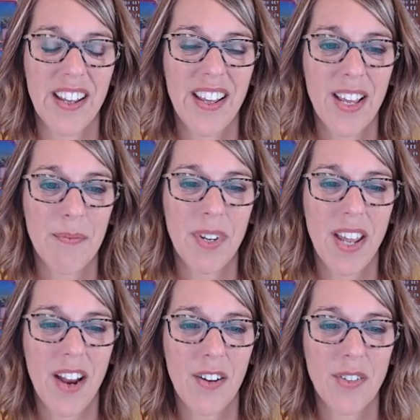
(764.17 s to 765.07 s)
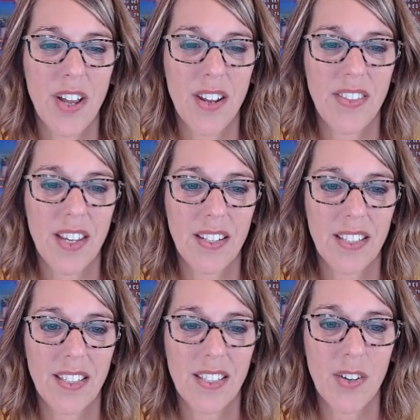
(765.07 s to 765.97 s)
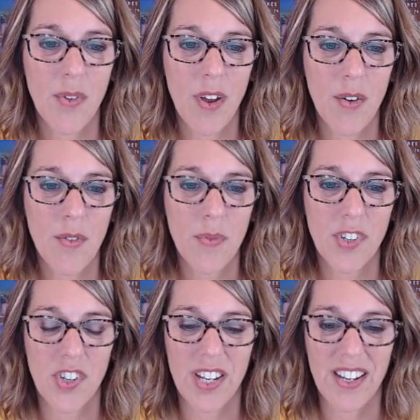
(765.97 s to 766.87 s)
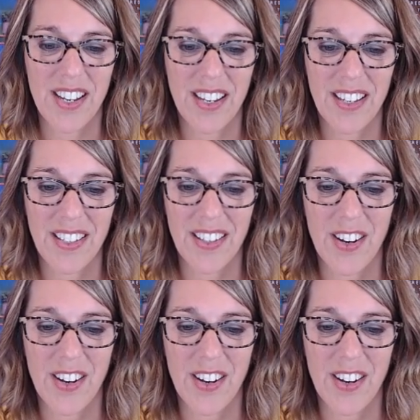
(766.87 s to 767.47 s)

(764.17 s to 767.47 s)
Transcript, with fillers: I'm going to arrow down, I think it's 0, which it is.